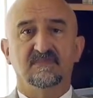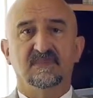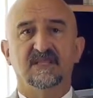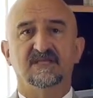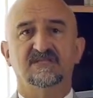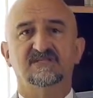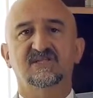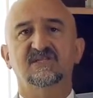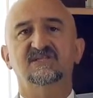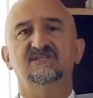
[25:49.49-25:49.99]

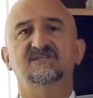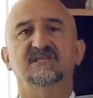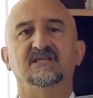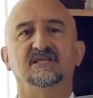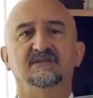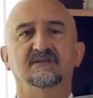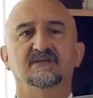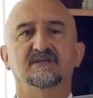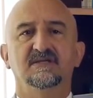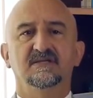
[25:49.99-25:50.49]

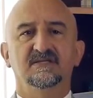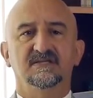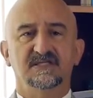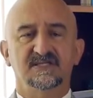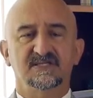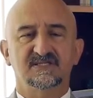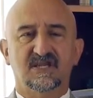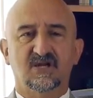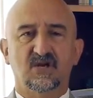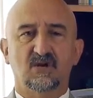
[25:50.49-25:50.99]
existing
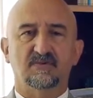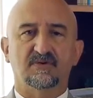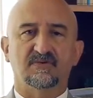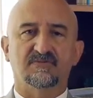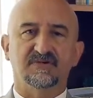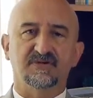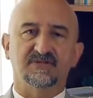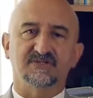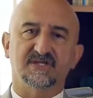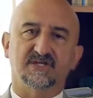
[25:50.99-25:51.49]
since a number
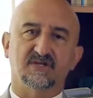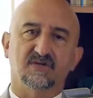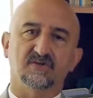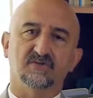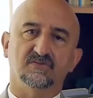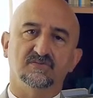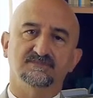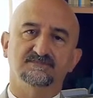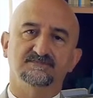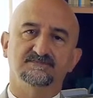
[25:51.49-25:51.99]
of years ago?